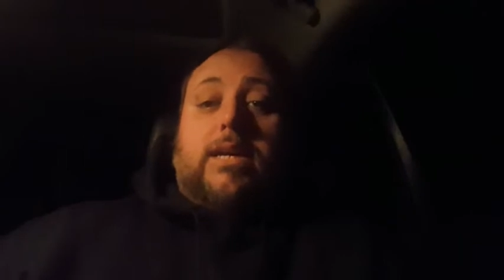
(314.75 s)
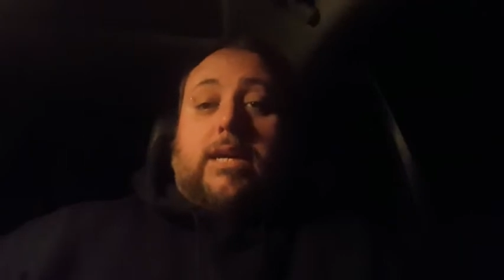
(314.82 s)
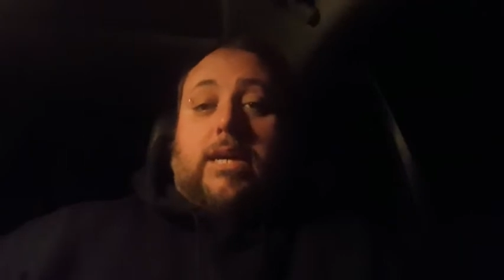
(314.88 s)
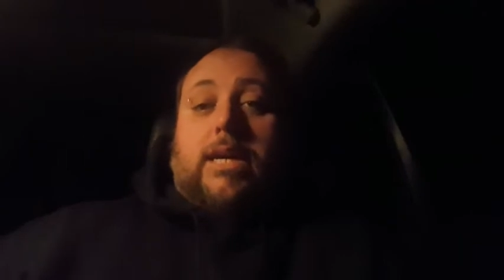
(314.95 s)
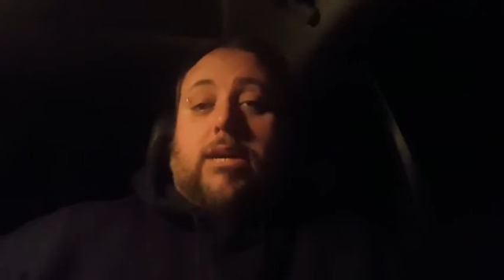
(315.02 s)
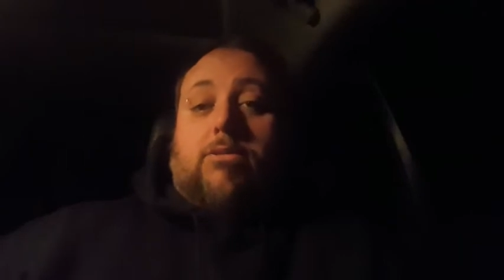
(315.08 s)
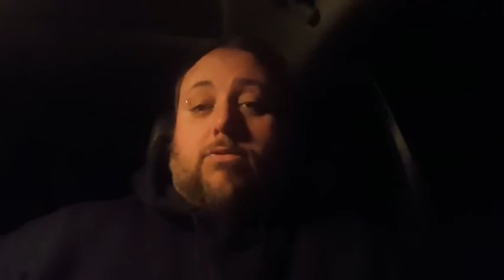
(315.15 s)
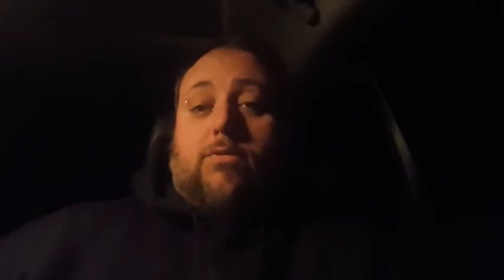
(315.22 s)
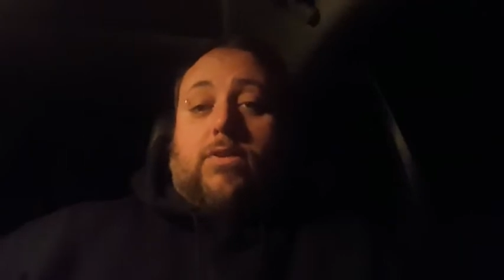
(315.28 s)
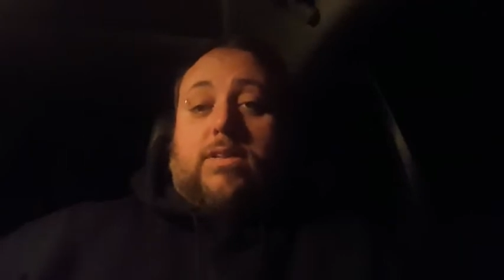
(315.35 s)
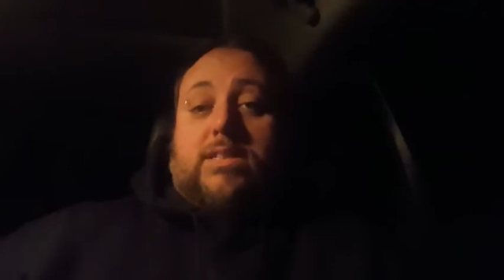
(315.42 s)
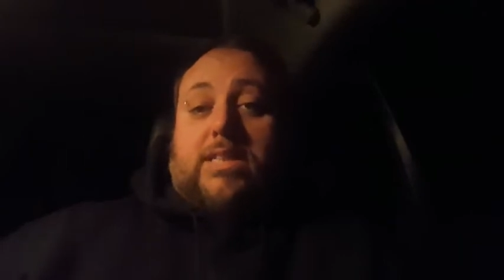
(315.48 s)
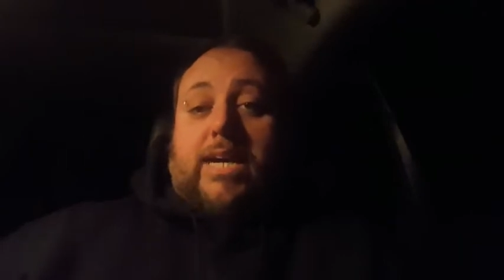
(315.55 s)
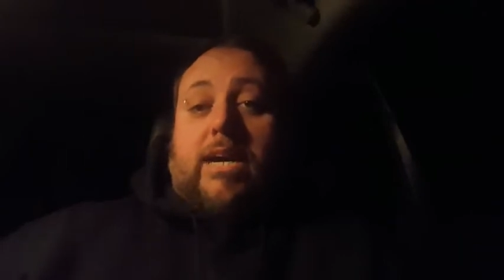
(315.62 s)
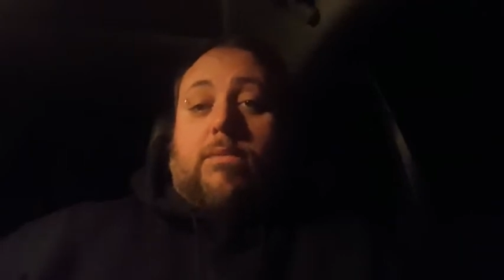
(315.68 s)
If it's
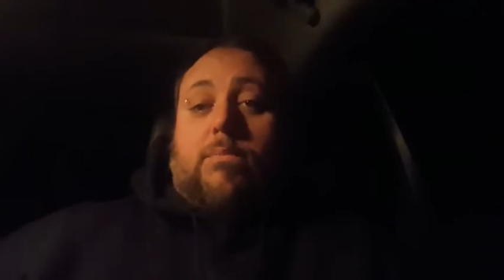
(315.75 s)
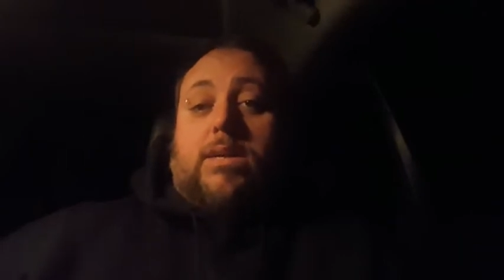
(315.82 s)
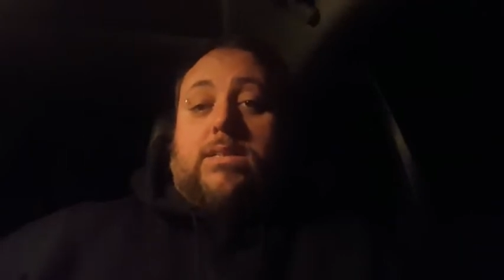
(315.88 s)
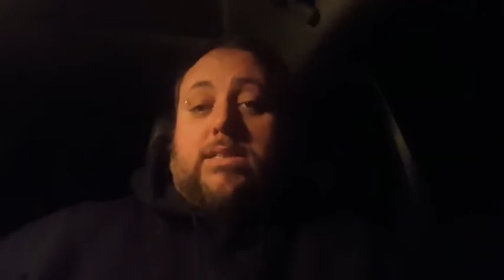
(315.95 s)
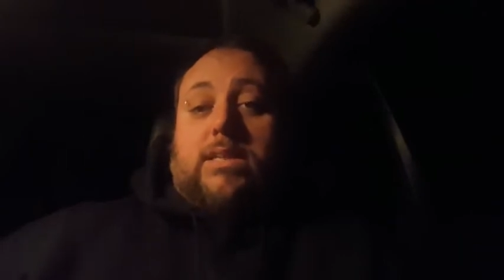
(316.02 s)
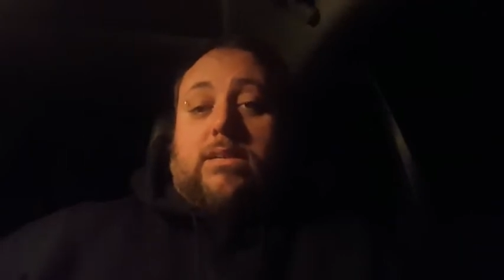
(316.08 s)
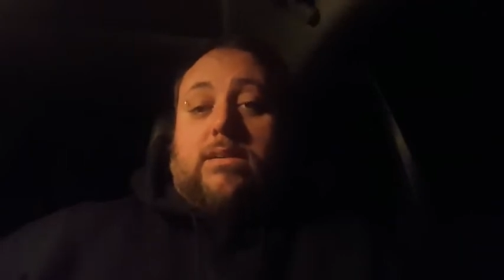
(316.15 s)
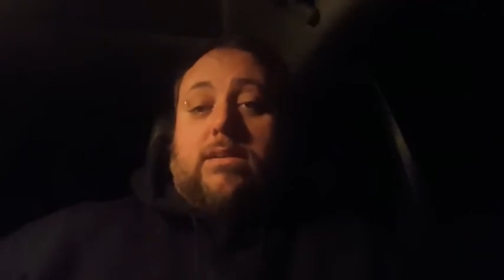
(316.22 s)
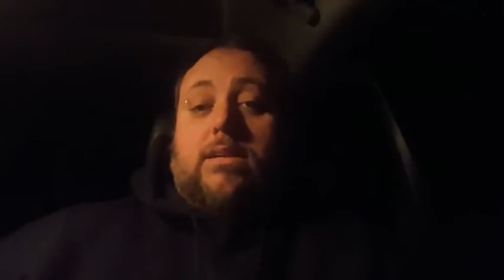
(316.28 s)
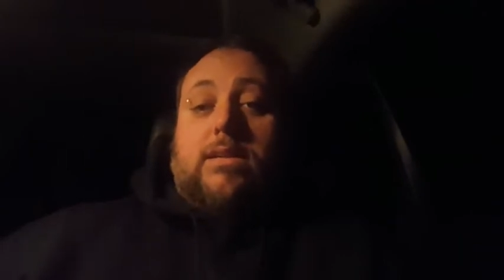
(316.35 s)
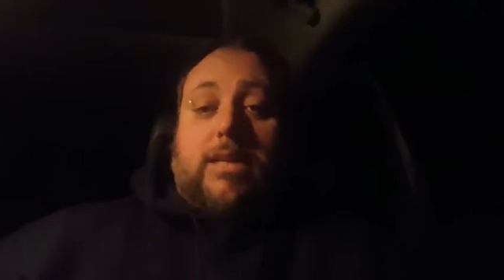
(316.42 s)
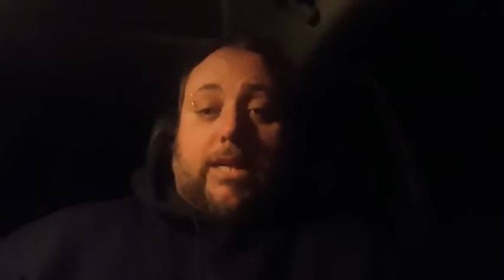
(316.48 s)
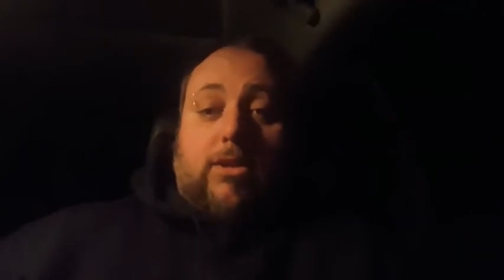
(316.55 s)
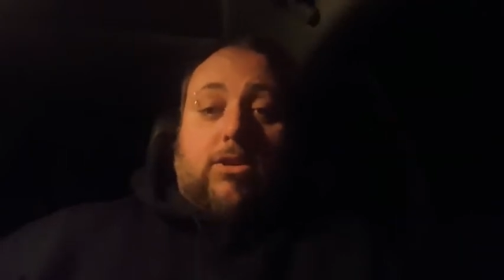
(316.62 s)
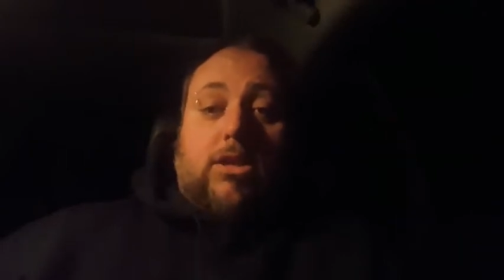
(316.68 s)
that busy,
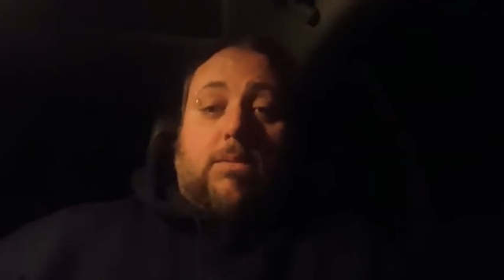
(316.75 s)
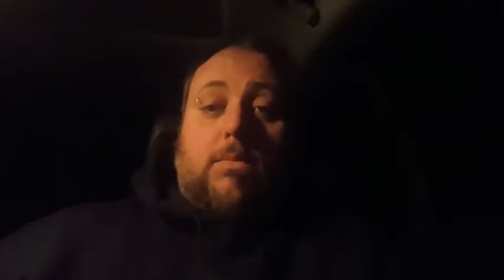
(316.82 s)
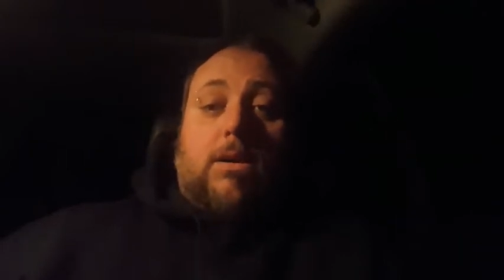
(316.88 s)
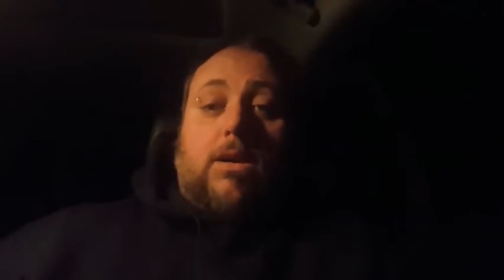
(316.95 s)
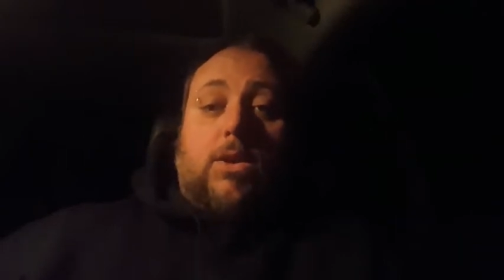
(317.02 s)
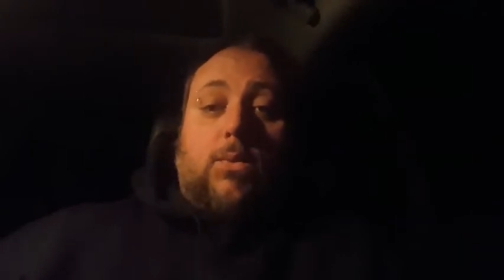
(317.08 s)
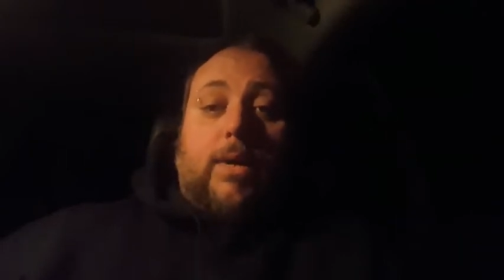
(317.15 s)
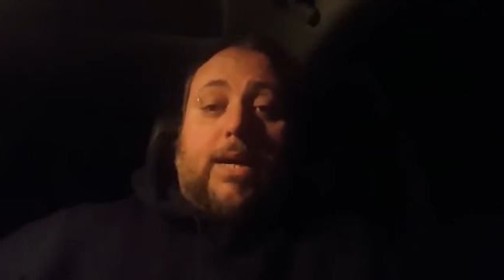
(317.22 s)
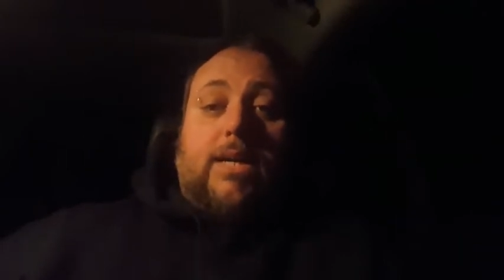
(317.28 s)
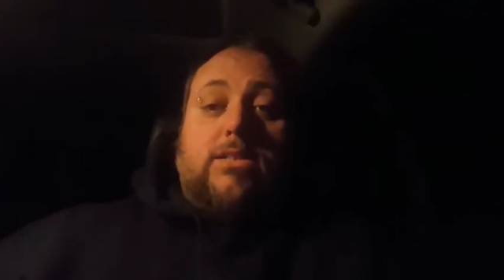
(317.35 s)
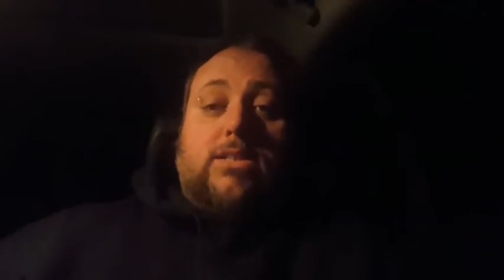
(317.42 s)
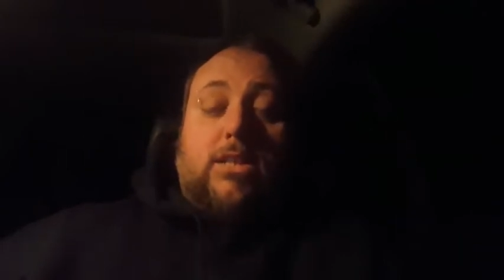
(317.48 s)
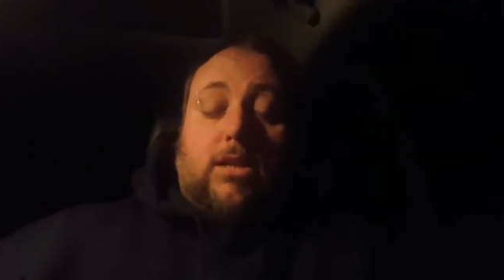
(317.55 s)
it'll come all the way out to